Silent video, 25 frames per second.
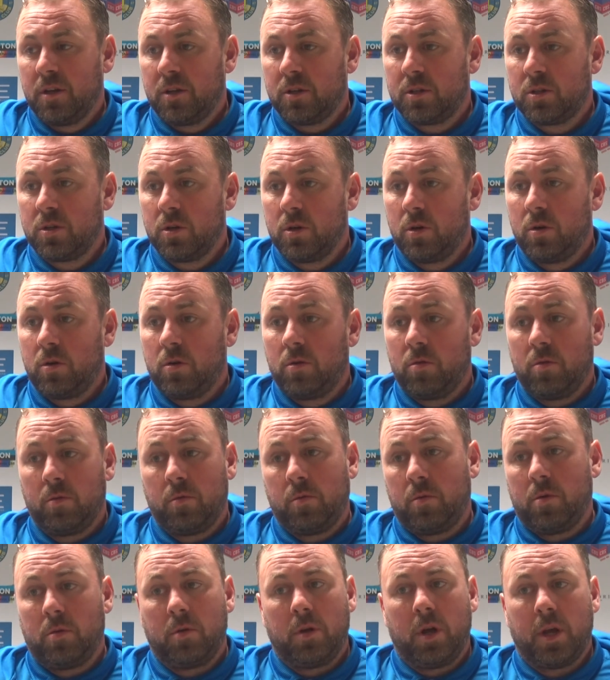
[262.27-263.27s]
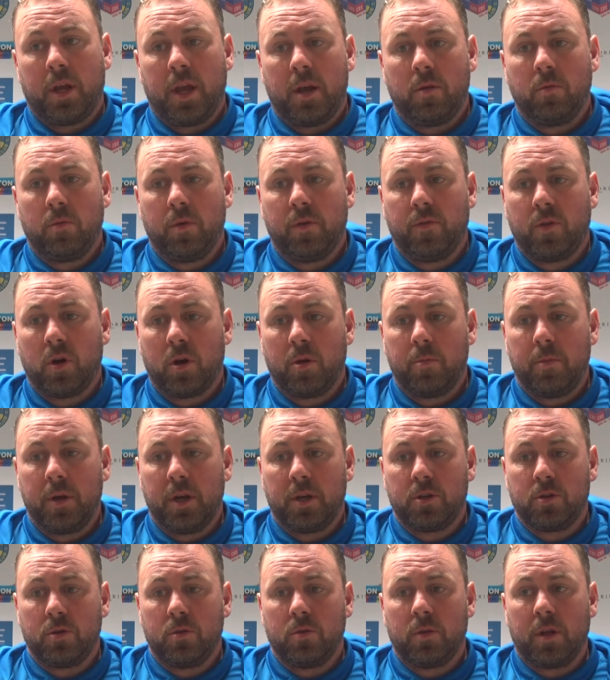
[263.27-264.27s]
So again, we've got to
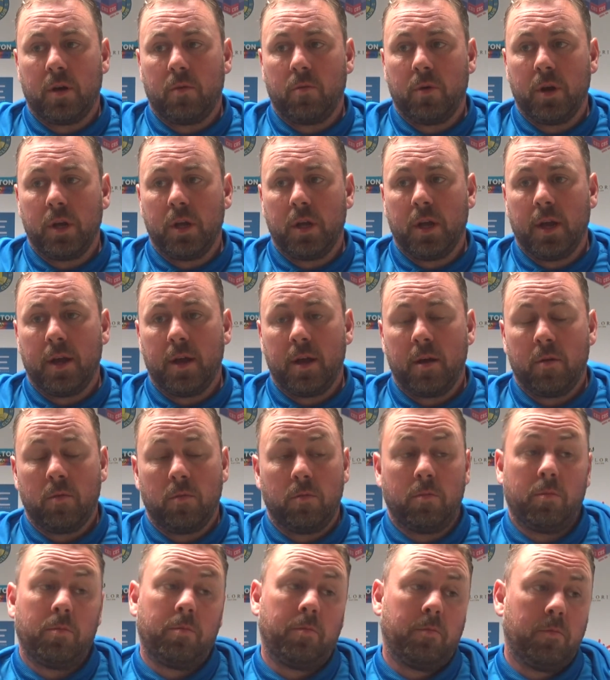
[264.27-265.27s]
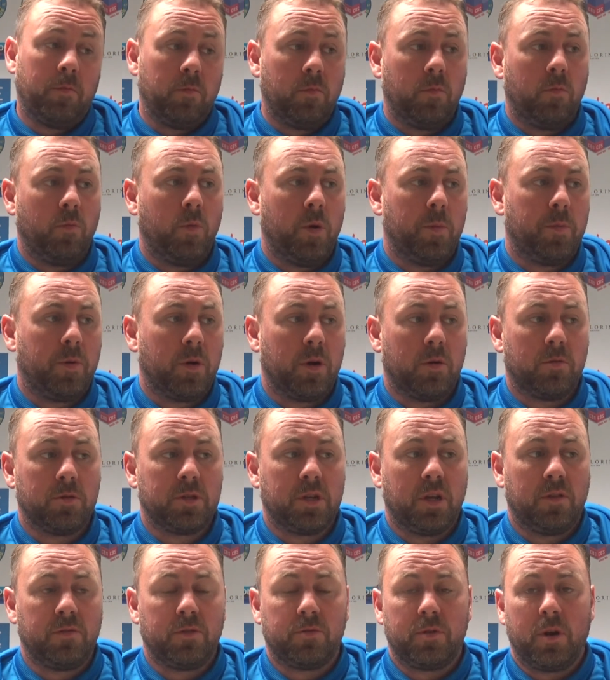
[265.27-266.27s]
make sure that we put
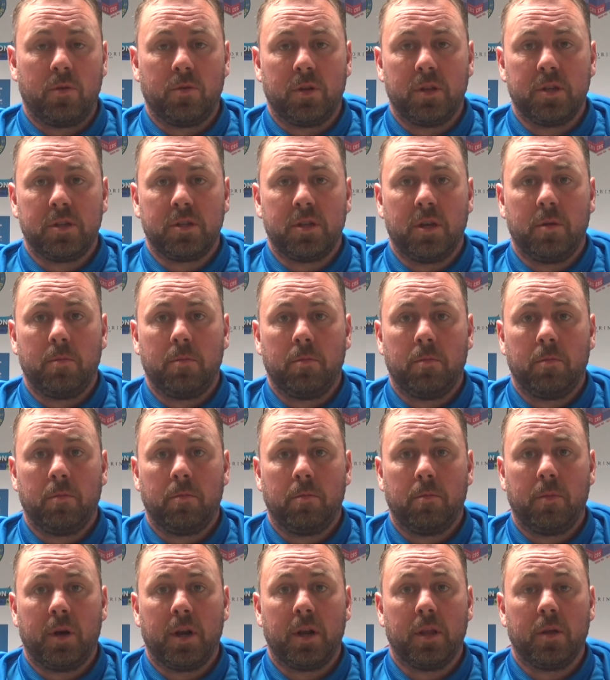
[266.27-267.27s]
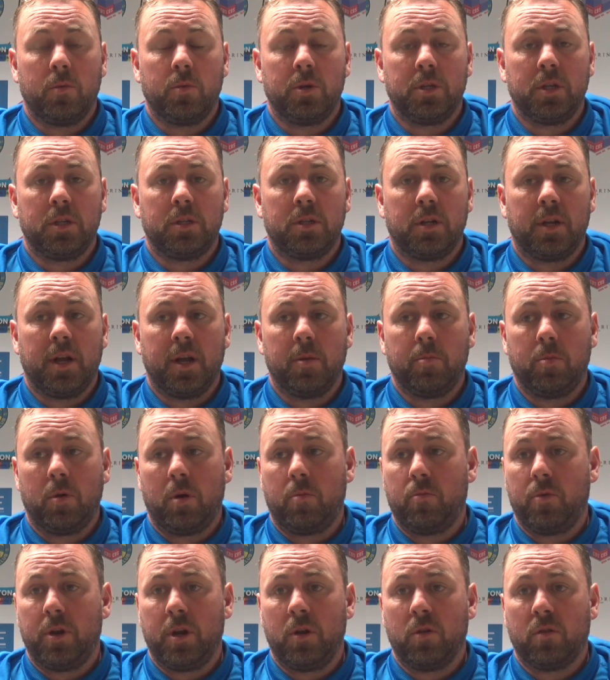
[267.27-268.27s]
ourselves around in the same manner that we did tonight. But
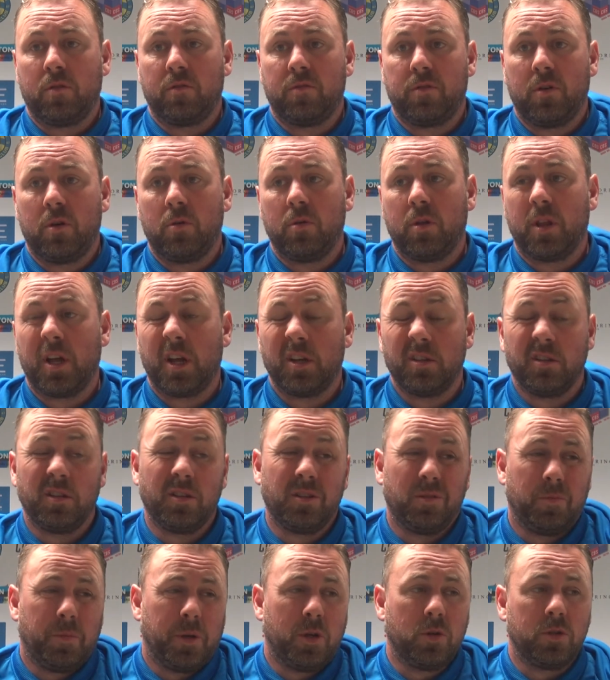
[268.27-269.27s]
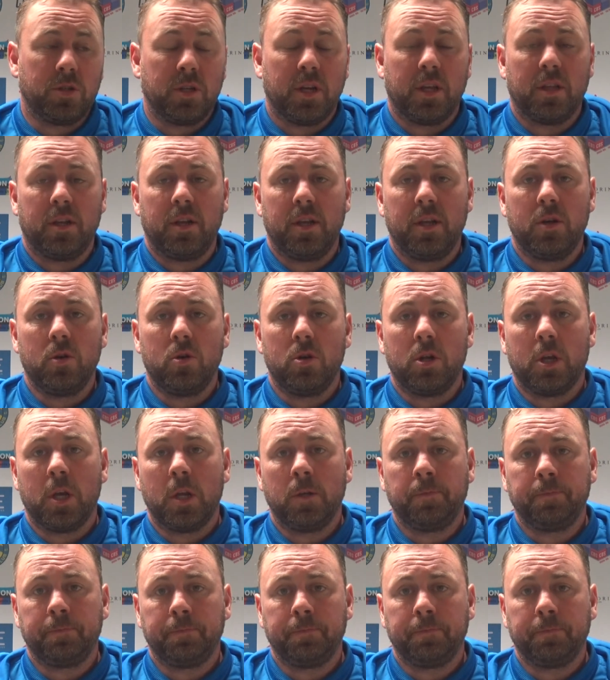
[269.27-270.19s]
I'm really looking forward to that, and it'd be good to get the league going again.